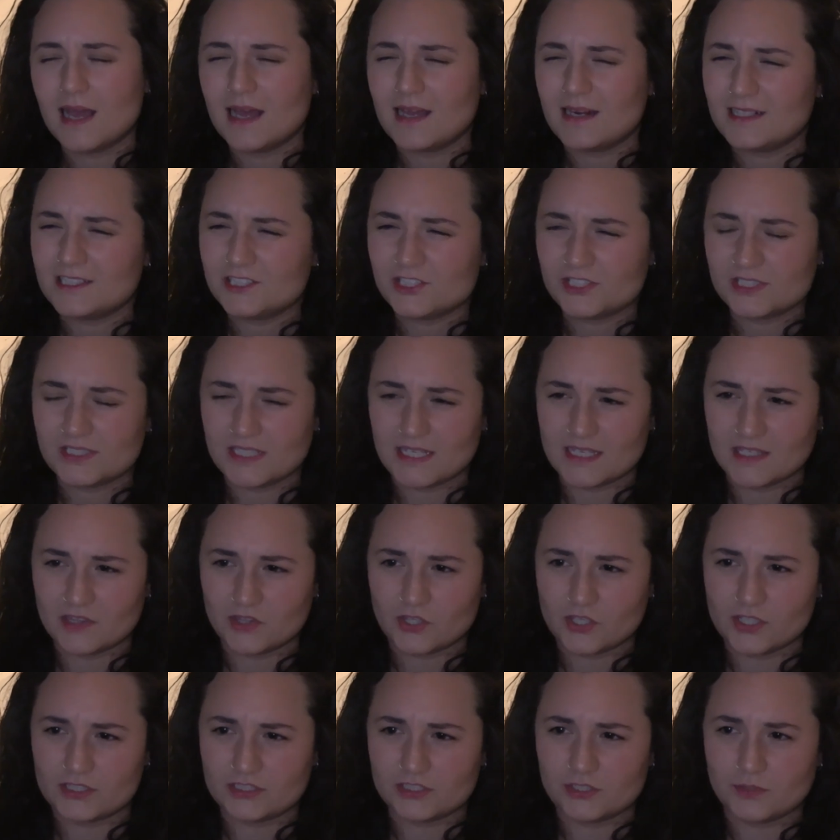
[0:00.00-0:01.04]
And I just think
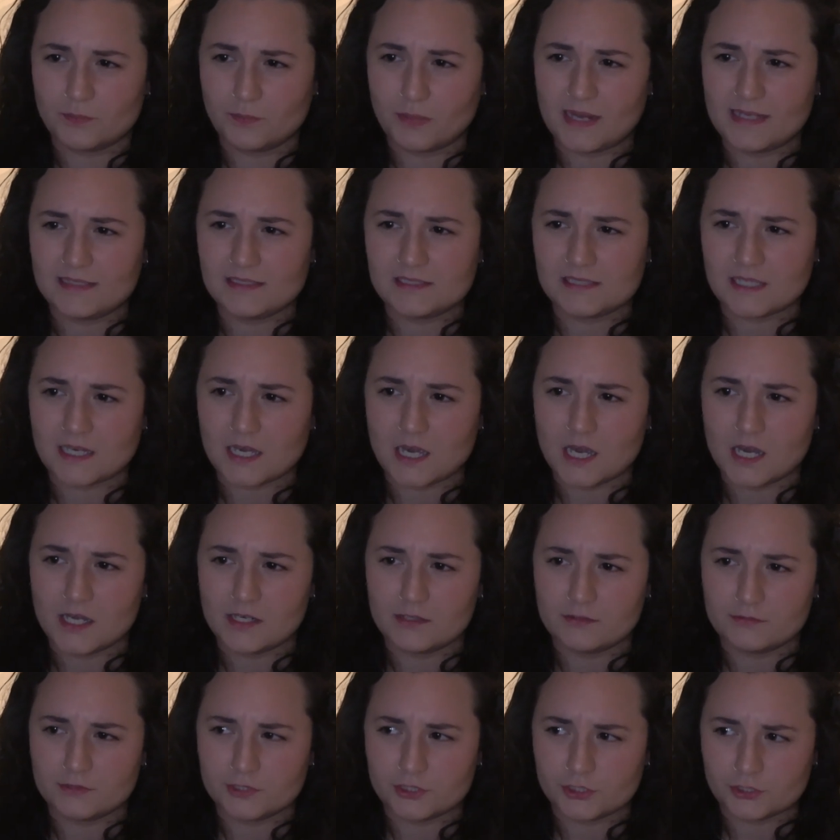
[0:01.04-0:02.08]
that to place that kind
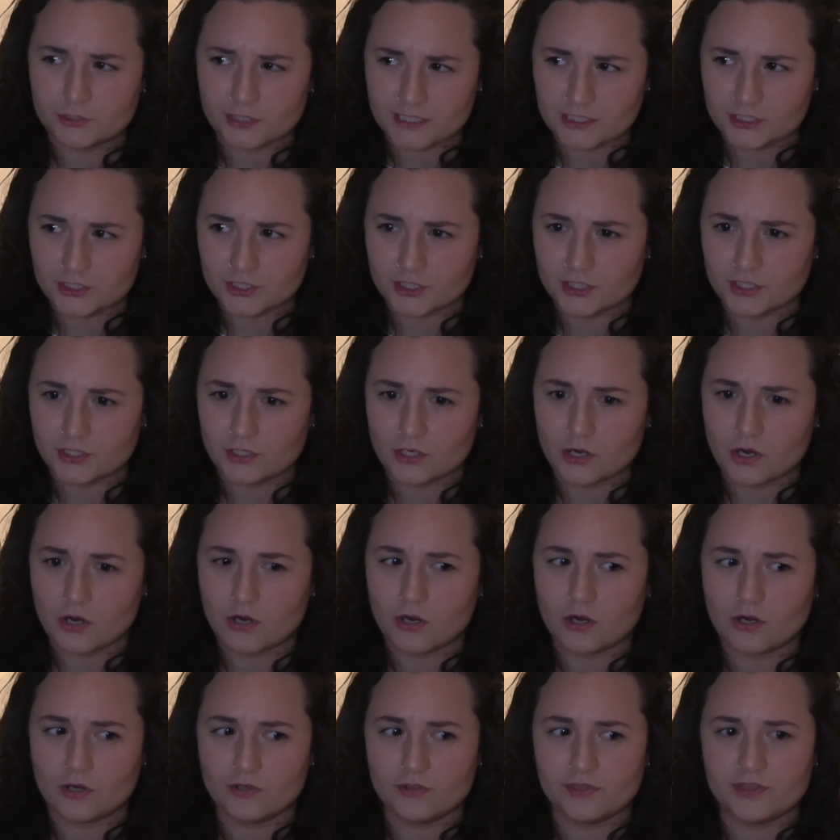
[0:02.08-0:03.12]
of restriction
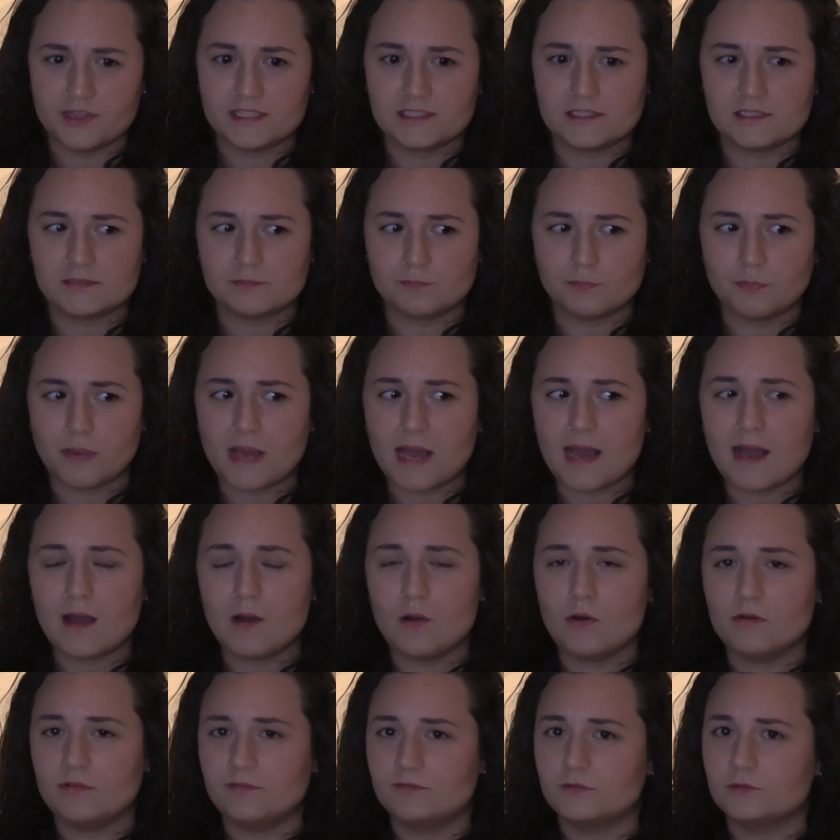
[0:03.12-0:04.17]
on this
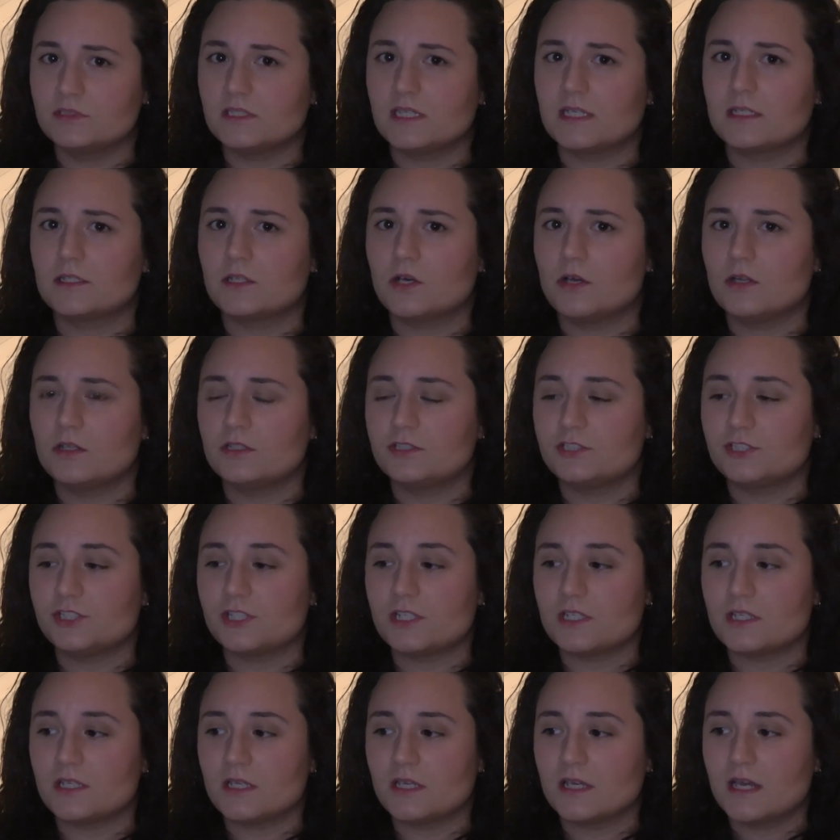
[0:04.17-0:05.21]
powerful
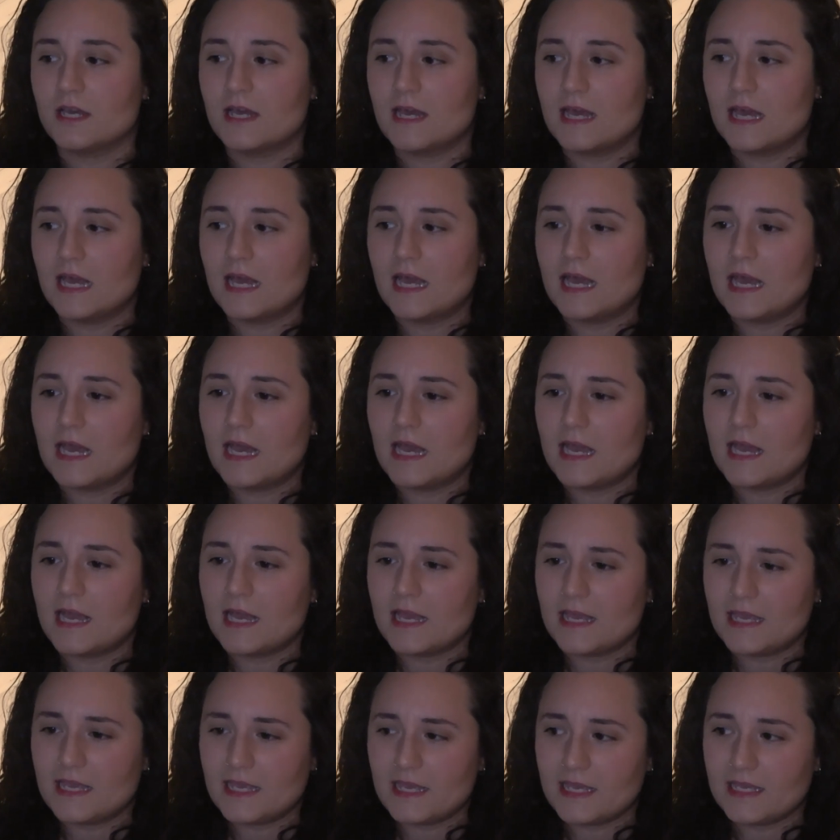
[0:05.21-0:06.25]
technology
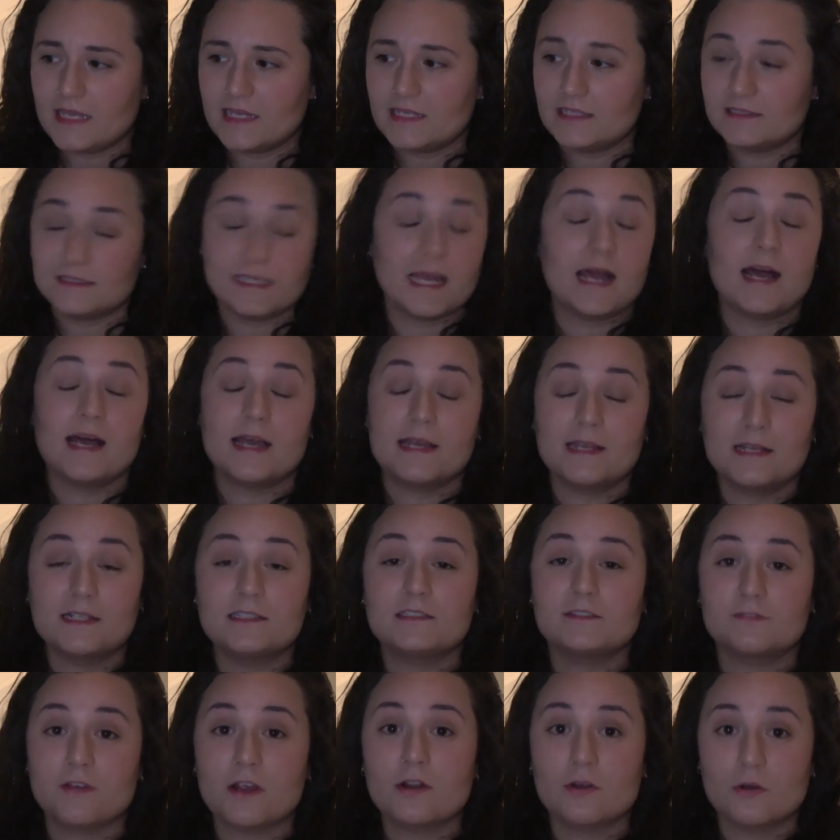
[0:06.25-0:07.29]
is, yeah, it
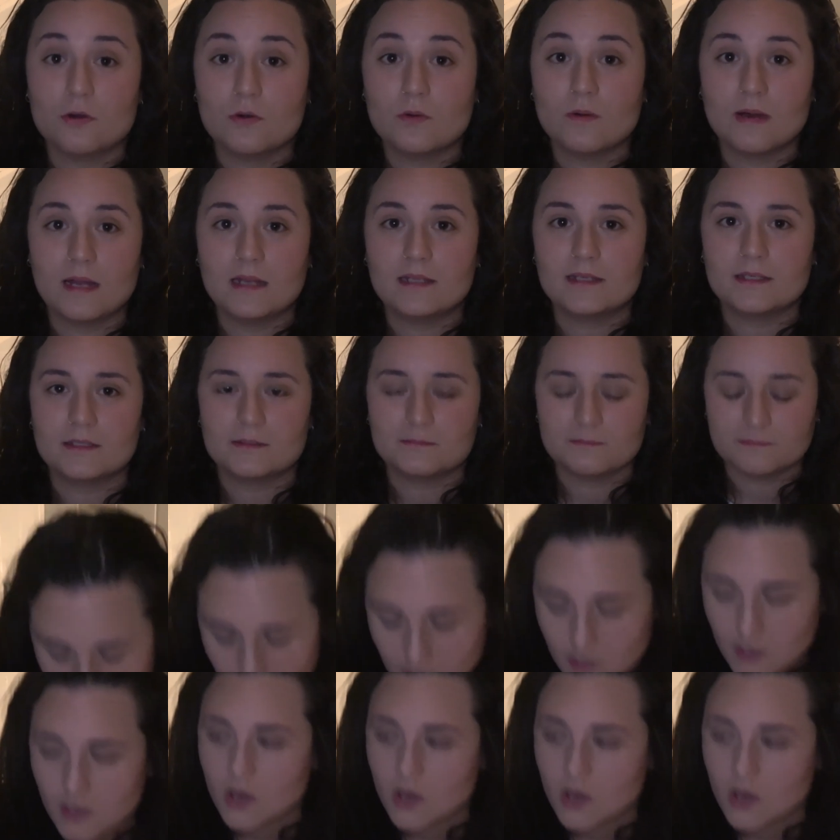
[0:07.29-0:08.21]
is very Orwellian.